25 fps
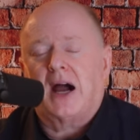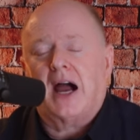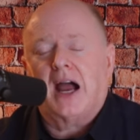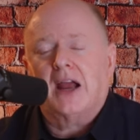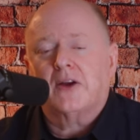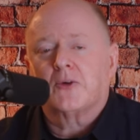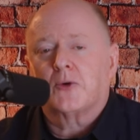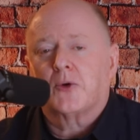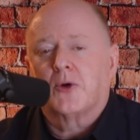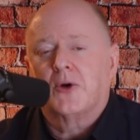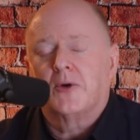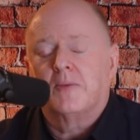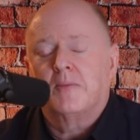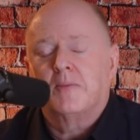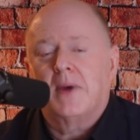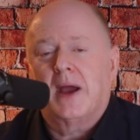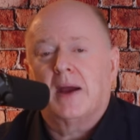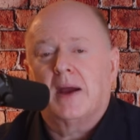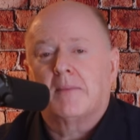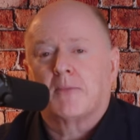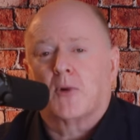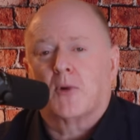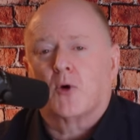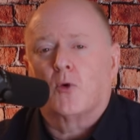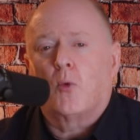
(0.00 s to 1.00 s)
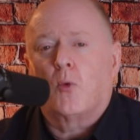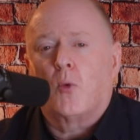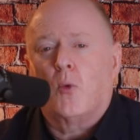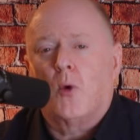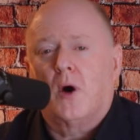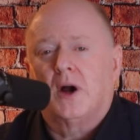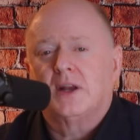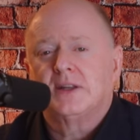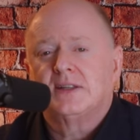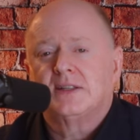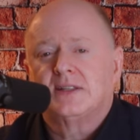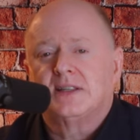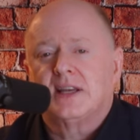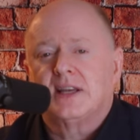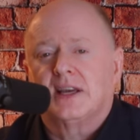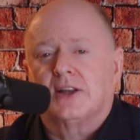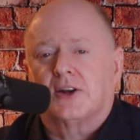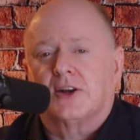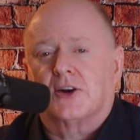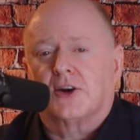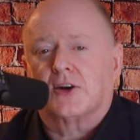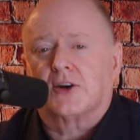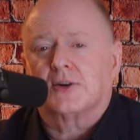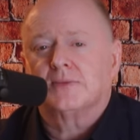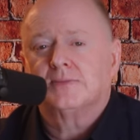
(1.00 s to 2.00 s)
I remember one
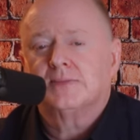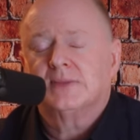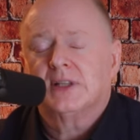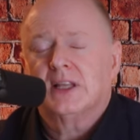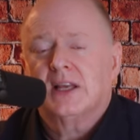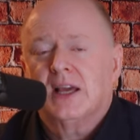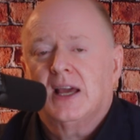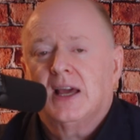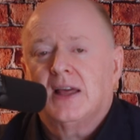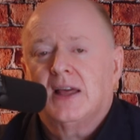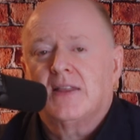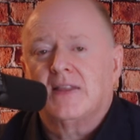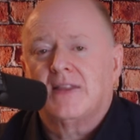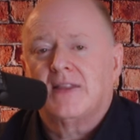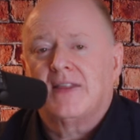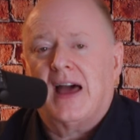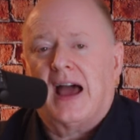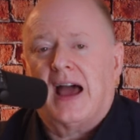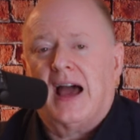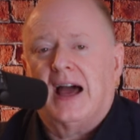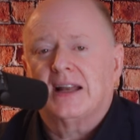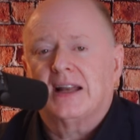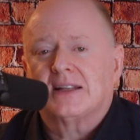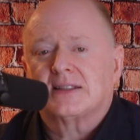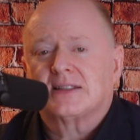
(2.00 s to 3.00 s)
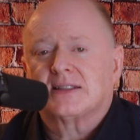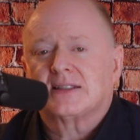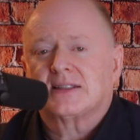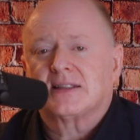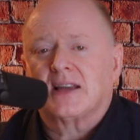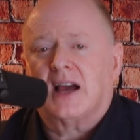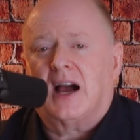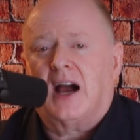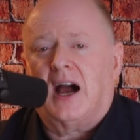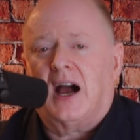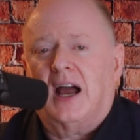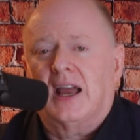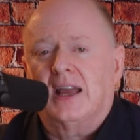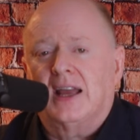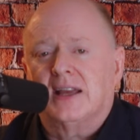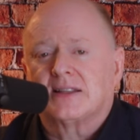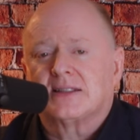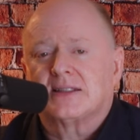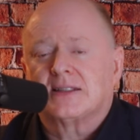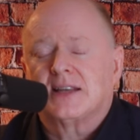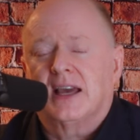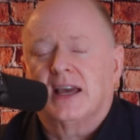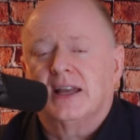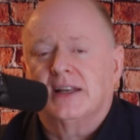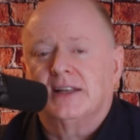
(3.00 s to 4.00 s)
dinner that I
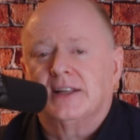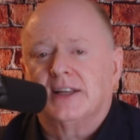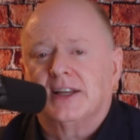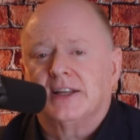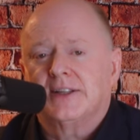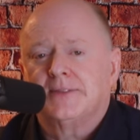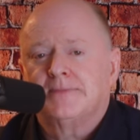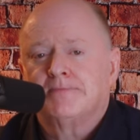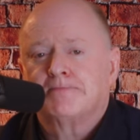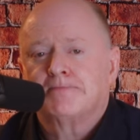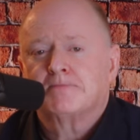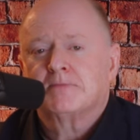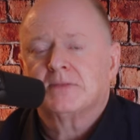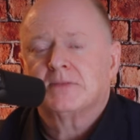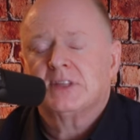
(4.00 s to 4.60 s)
attended,